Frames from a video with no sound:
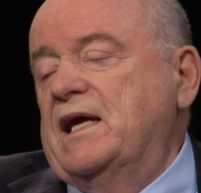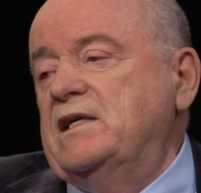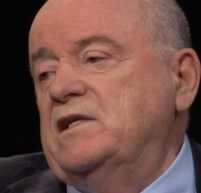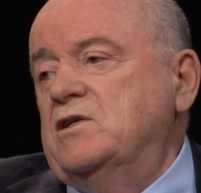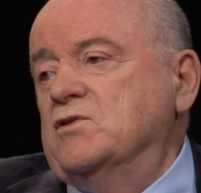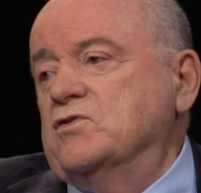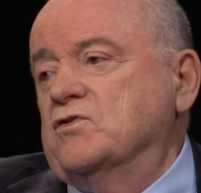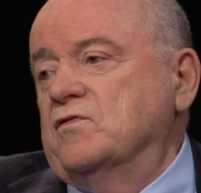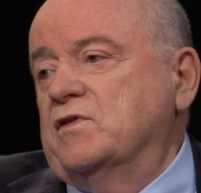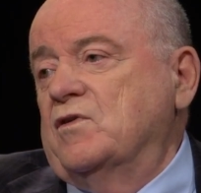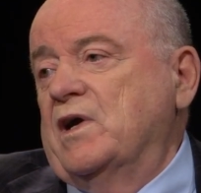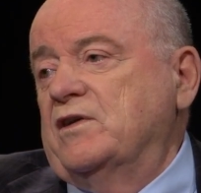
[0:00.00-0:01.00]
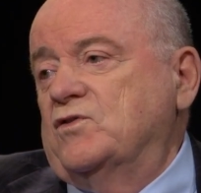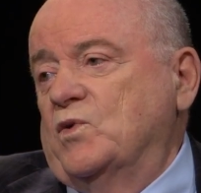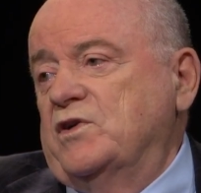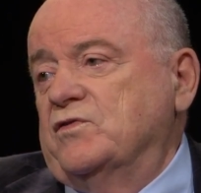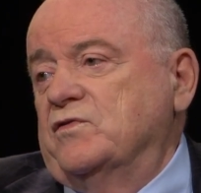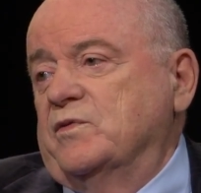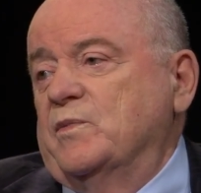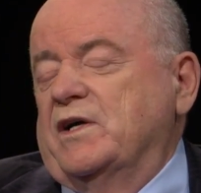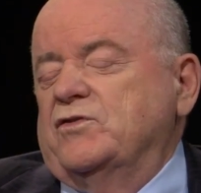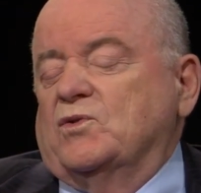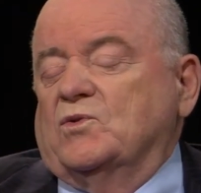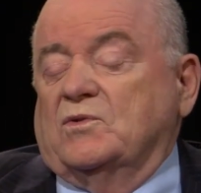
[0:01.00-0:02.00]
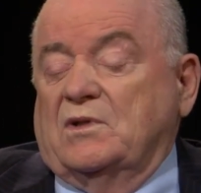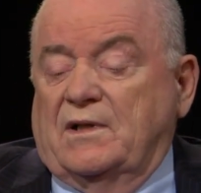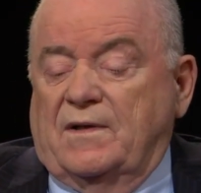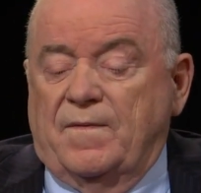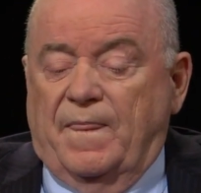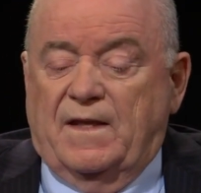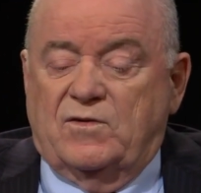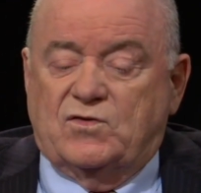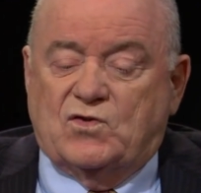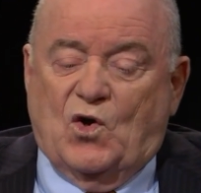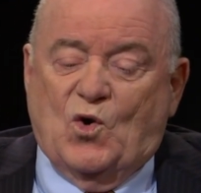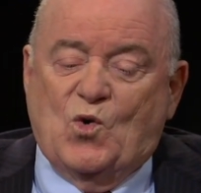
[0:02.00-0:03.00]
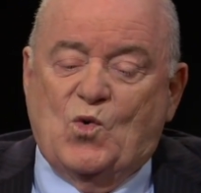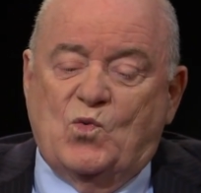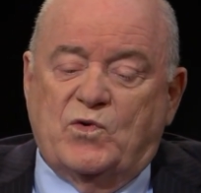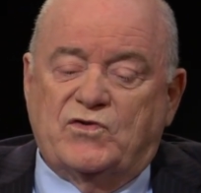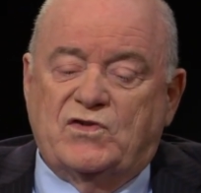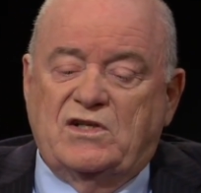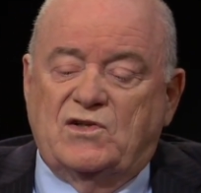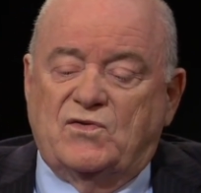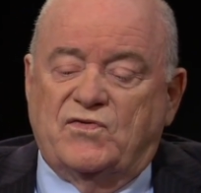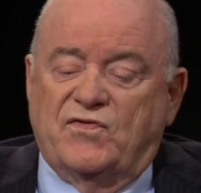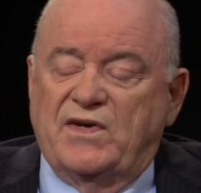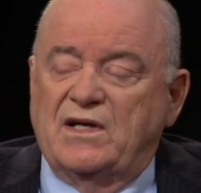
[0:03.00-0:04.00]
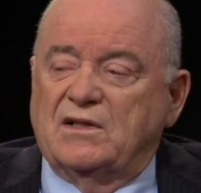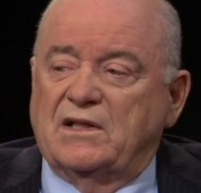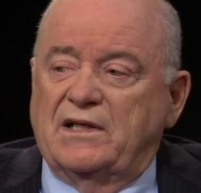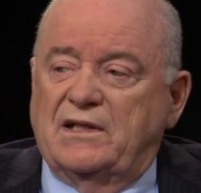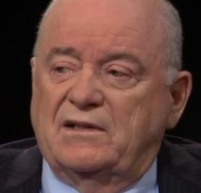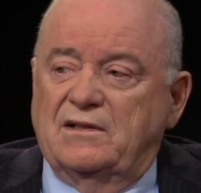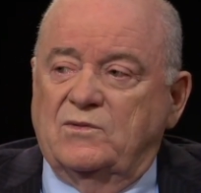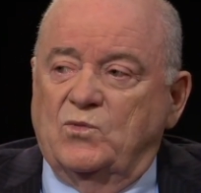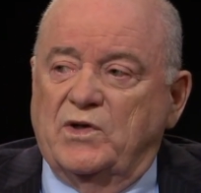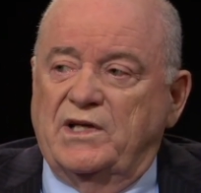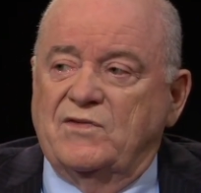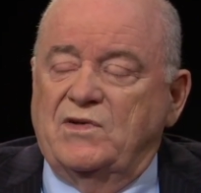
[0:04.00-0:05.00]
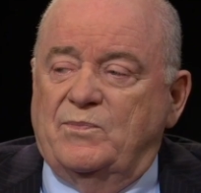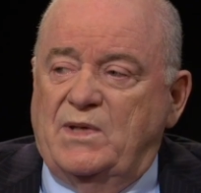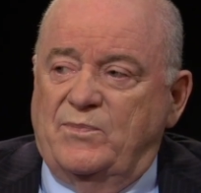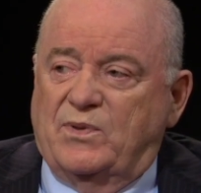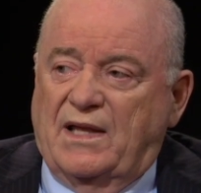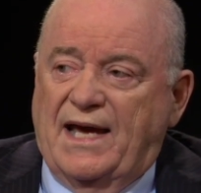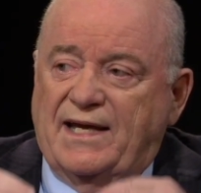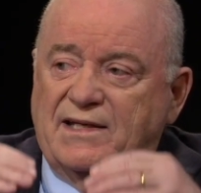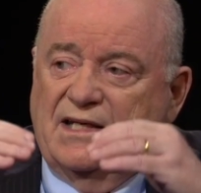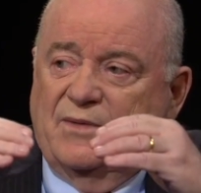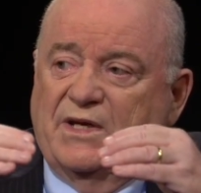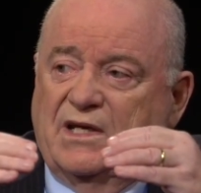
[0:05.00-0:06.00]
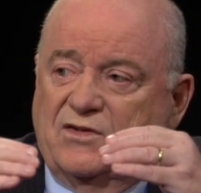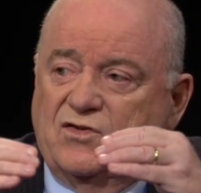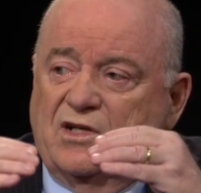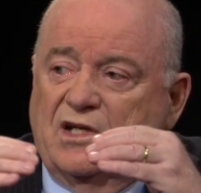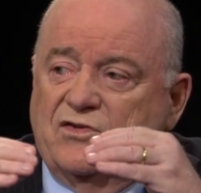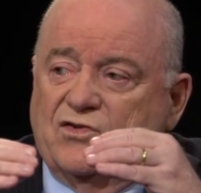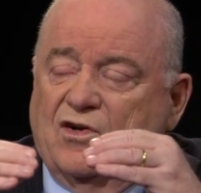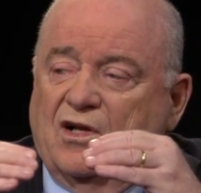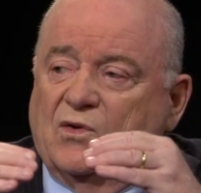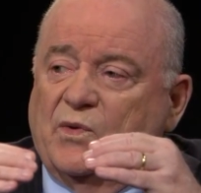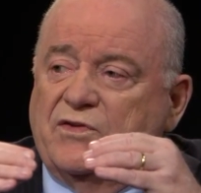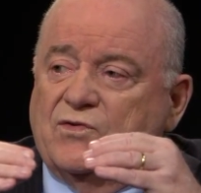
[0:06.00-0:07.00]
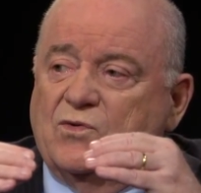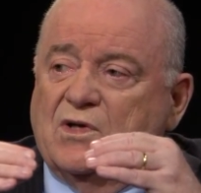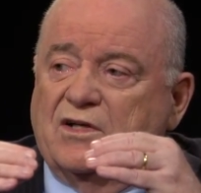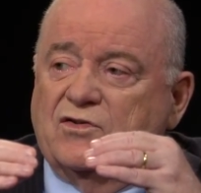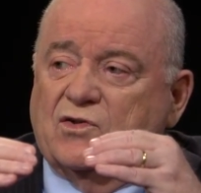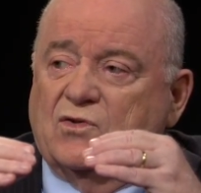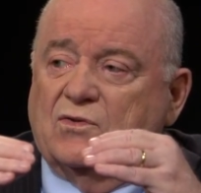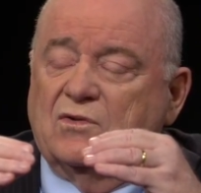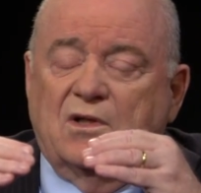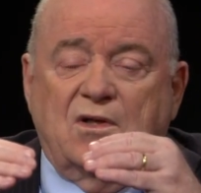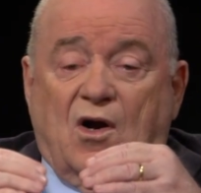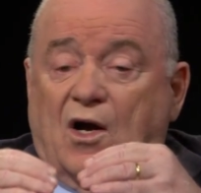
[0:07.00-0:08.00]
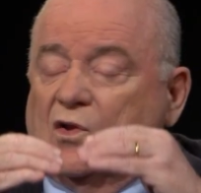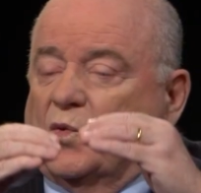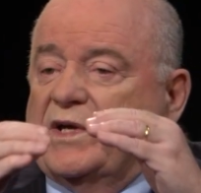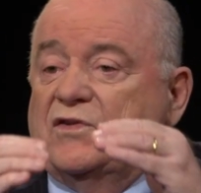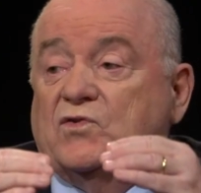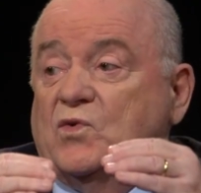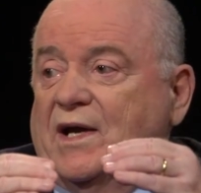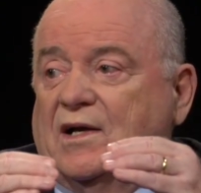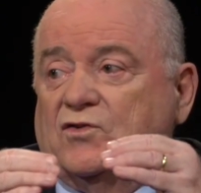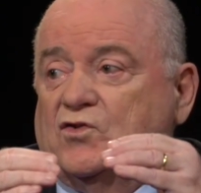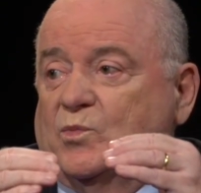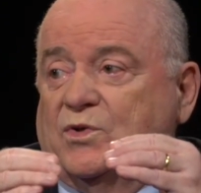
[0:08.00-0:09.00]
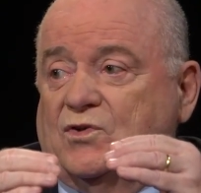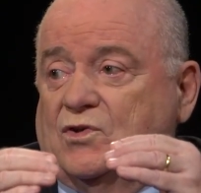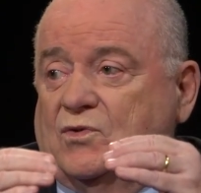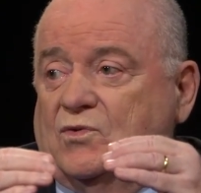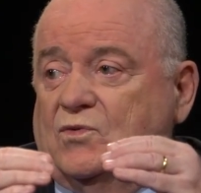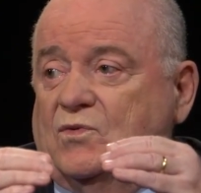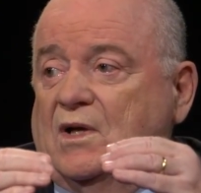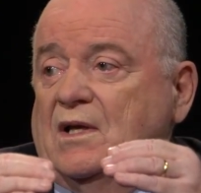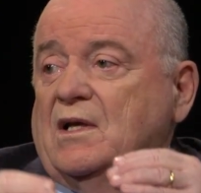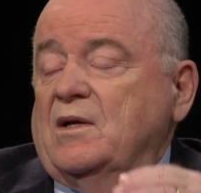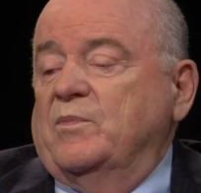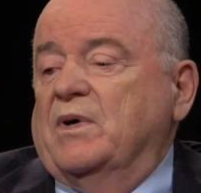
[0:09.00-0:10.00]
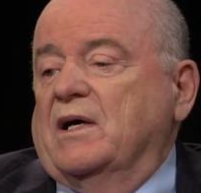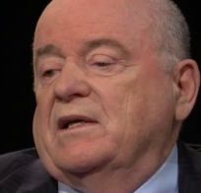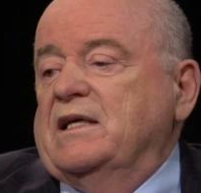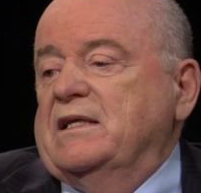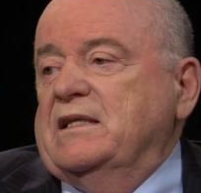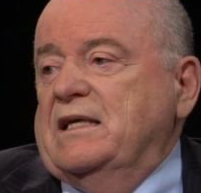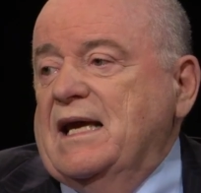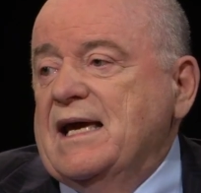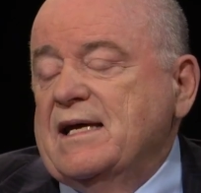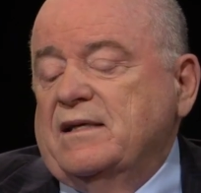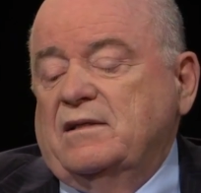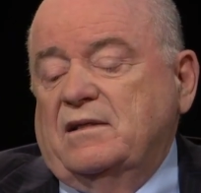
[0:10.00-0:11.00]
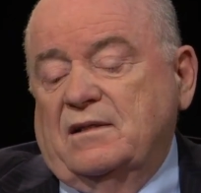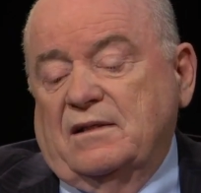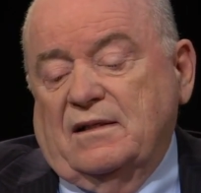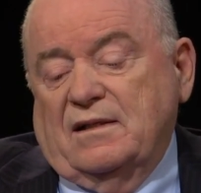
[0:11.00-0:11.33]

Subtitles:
8 years of their graduation from high school. So we're still failing. We're giving people academic education all the way through high school, all the way through Algebra 2. But in the end,